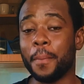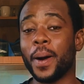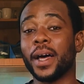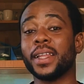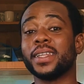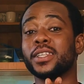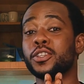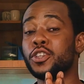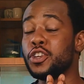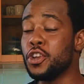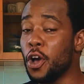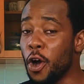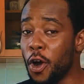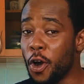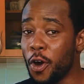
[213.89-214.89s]
but
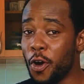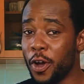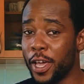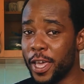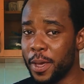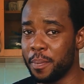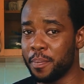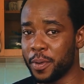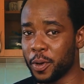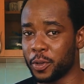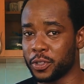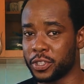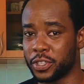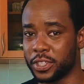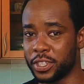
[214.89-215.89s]
no
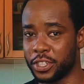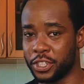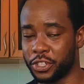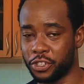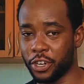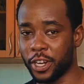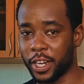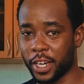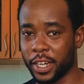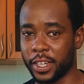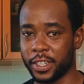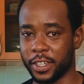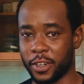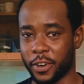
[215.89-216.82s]
inbuilt strainer.